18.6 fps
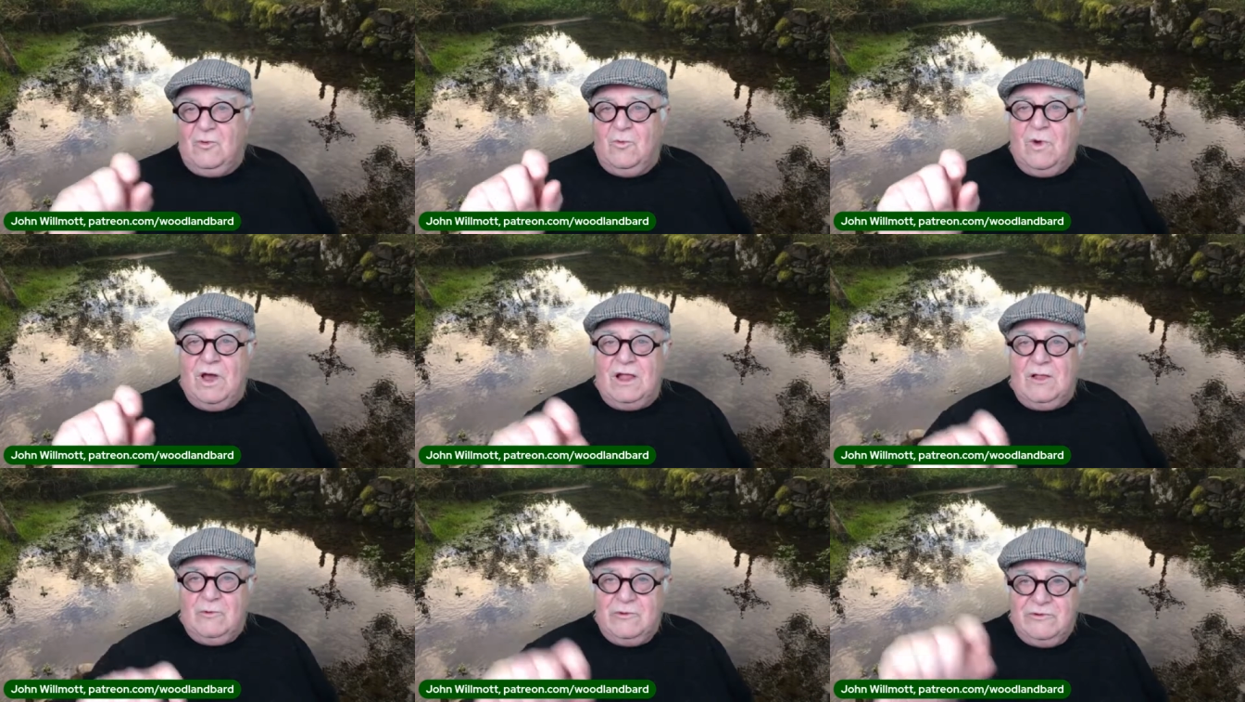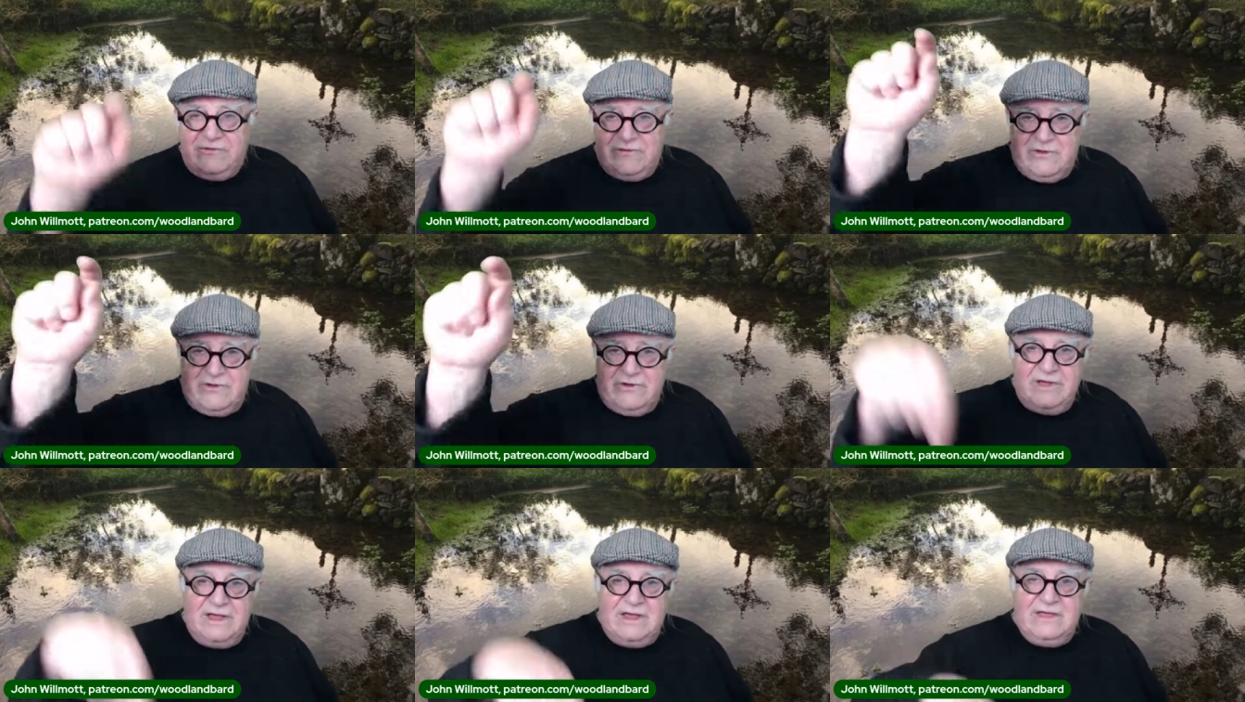well was
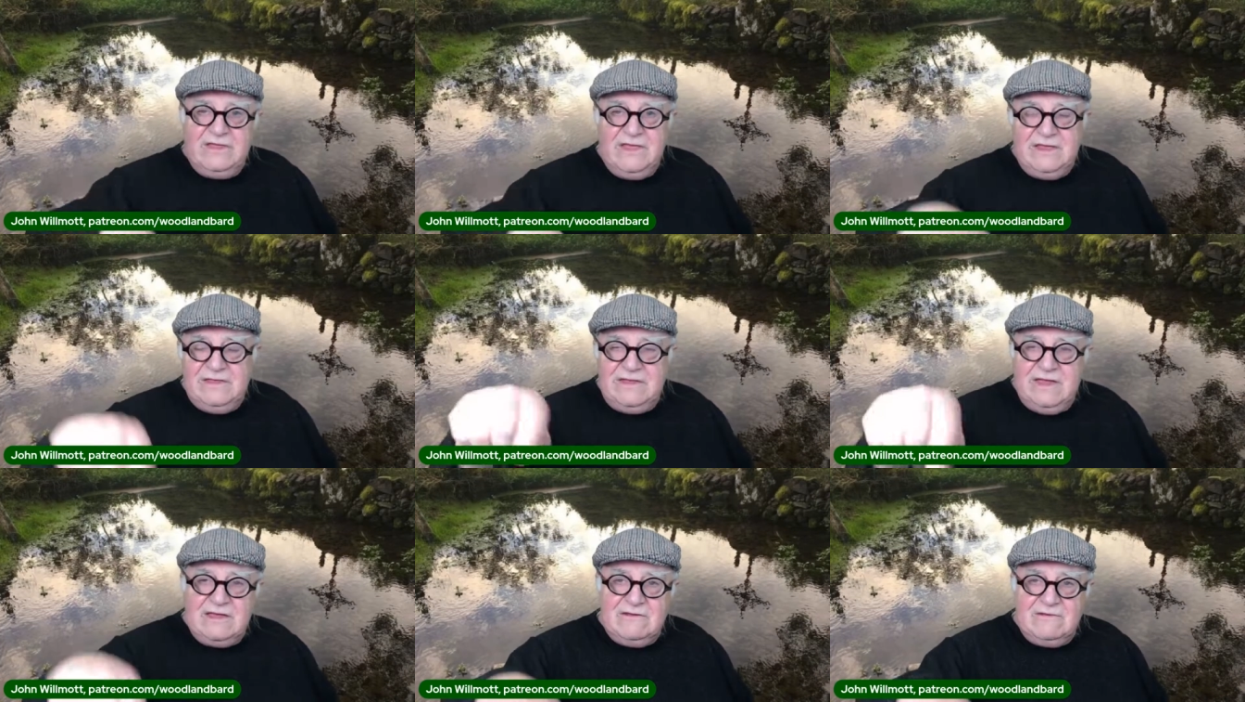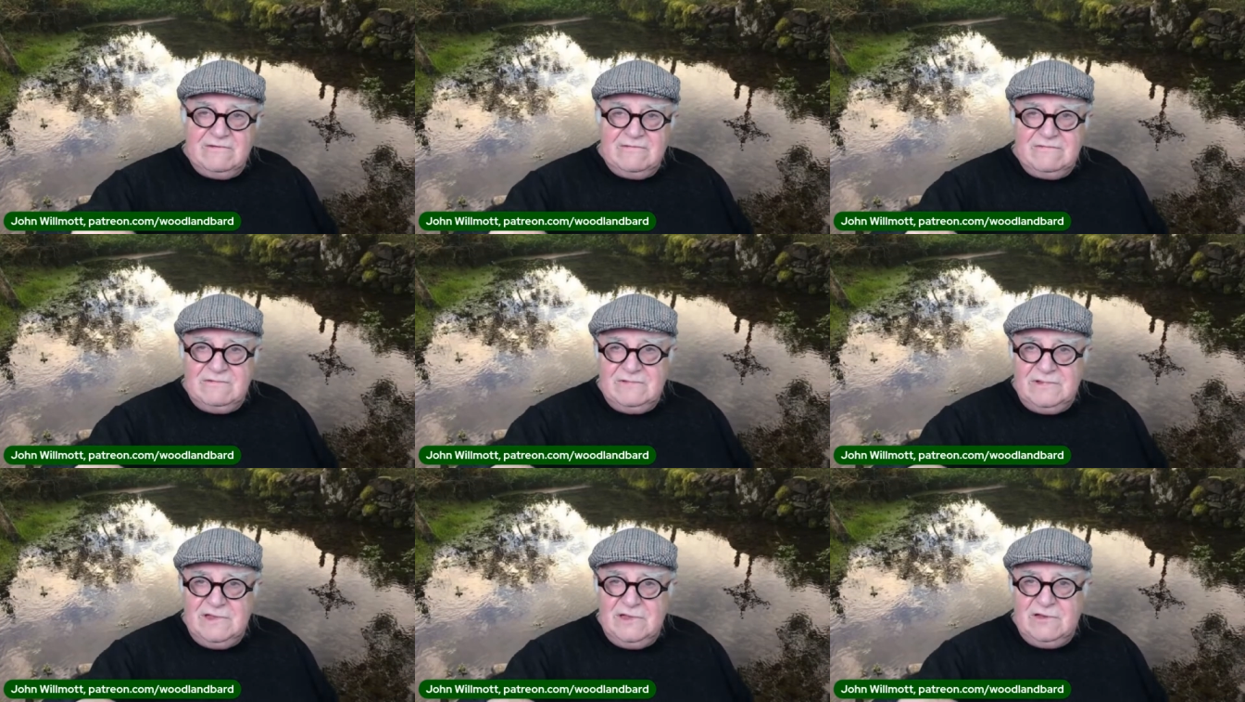going, and then
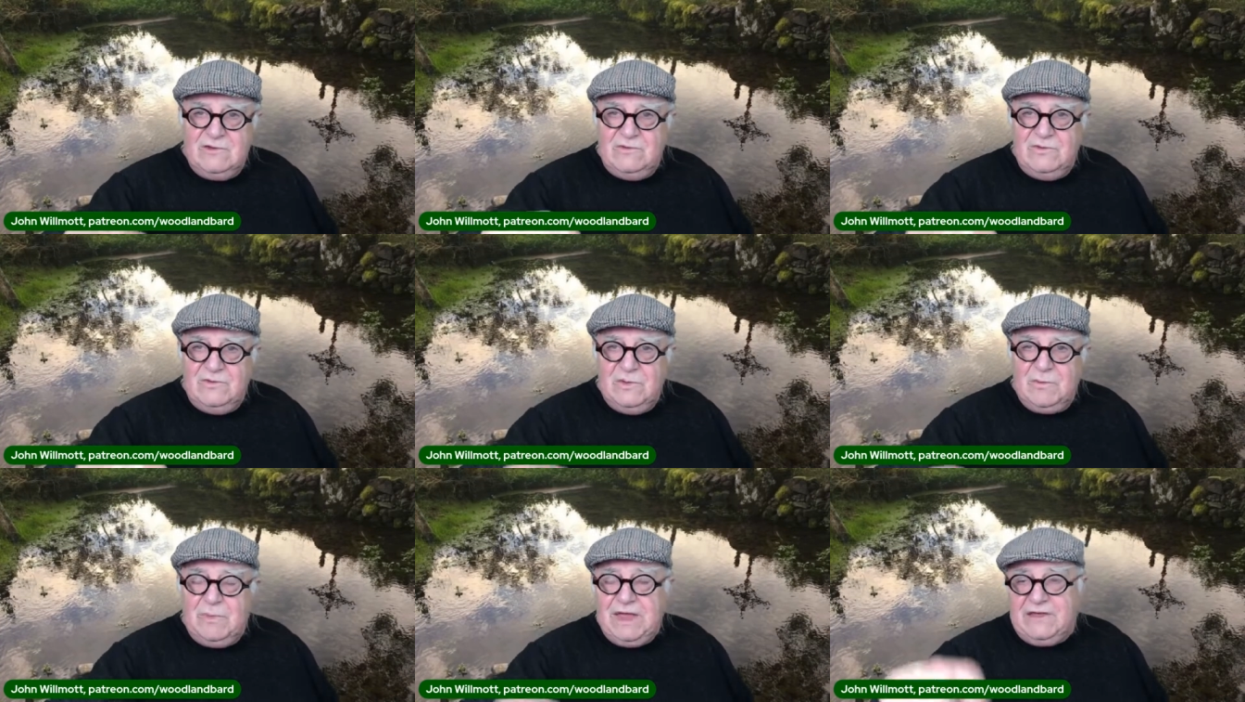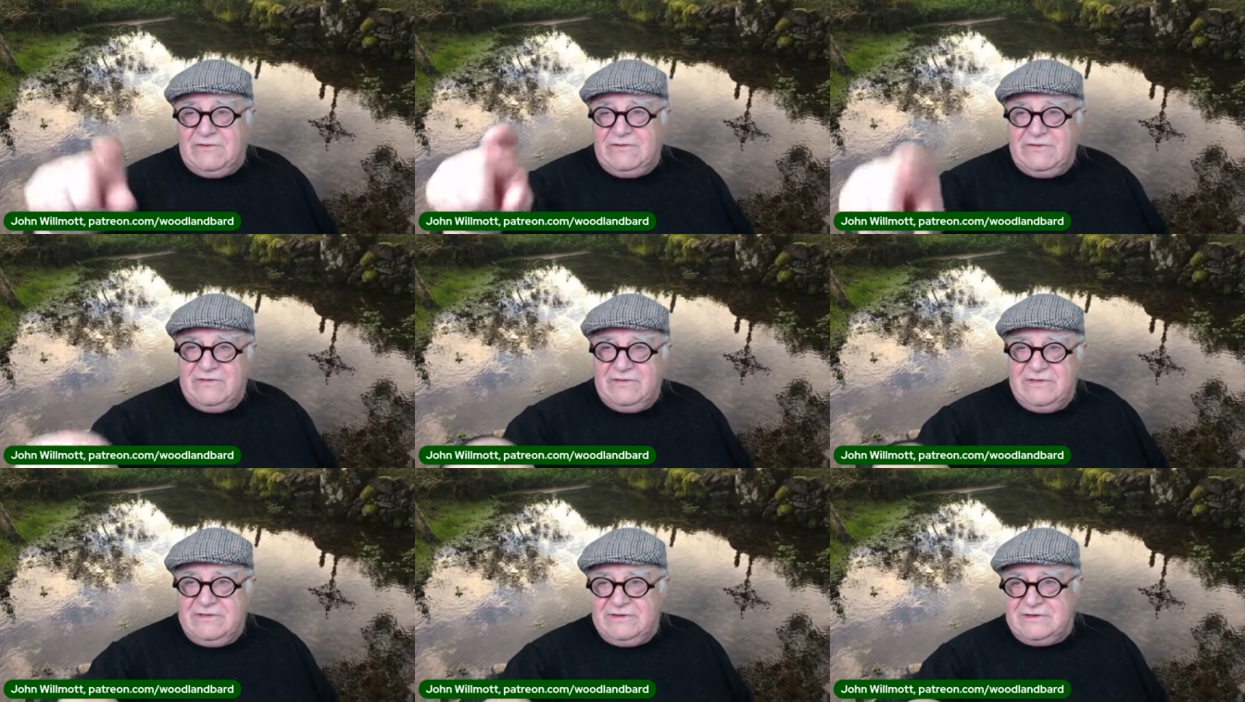down go the
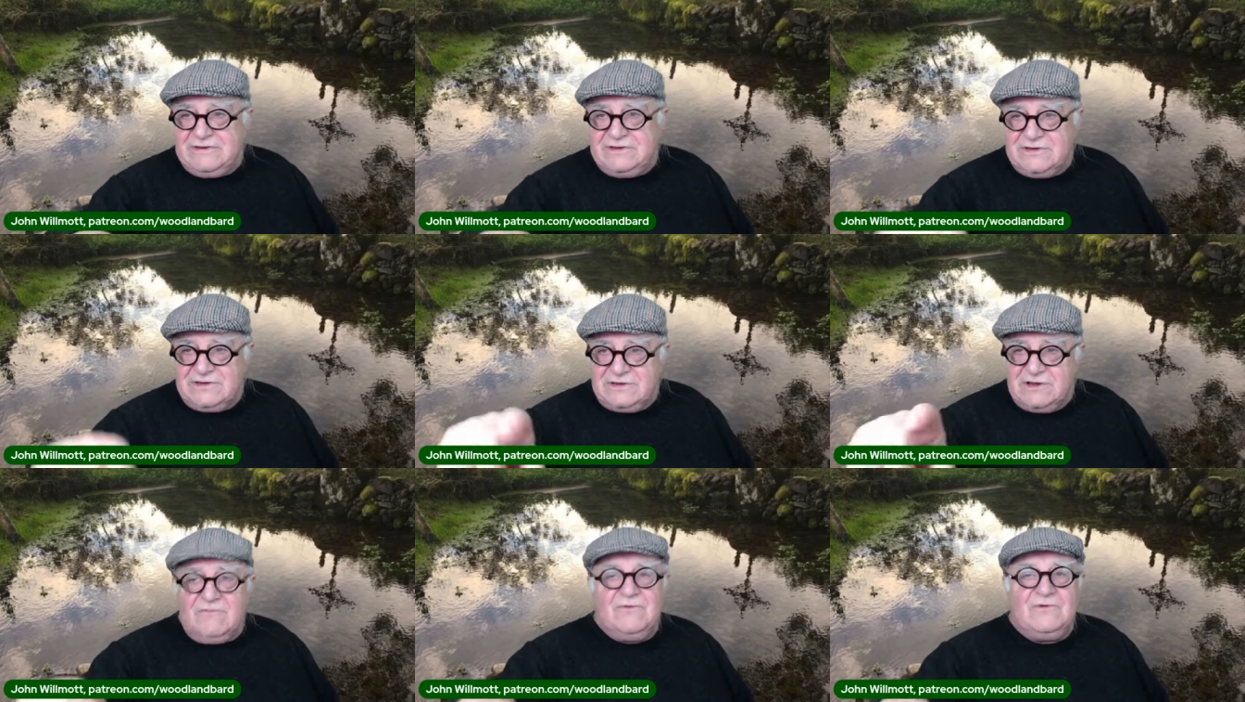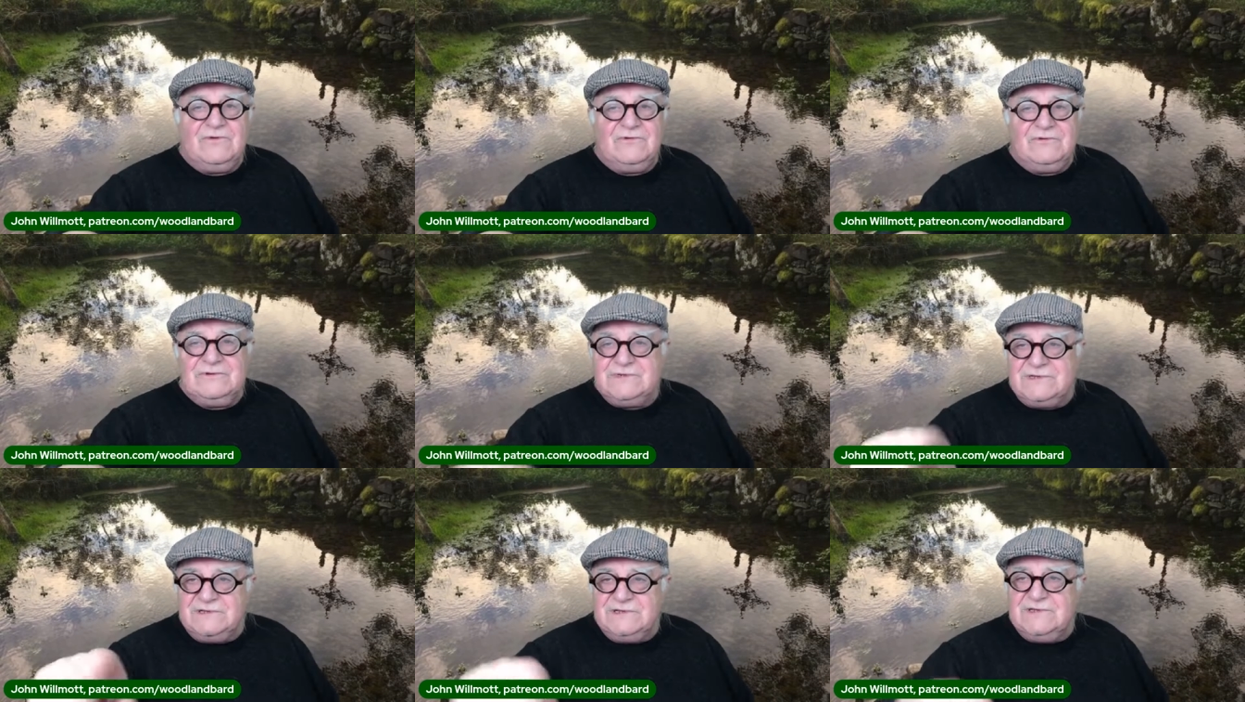picks and the
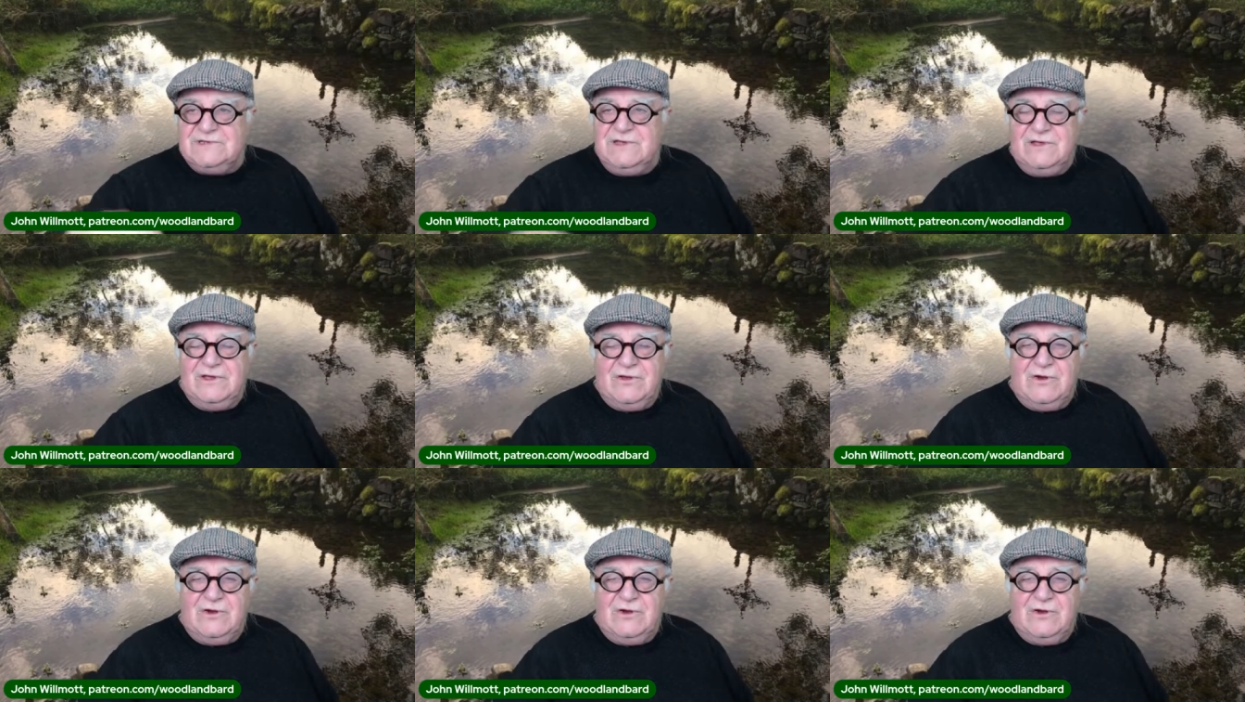shovels and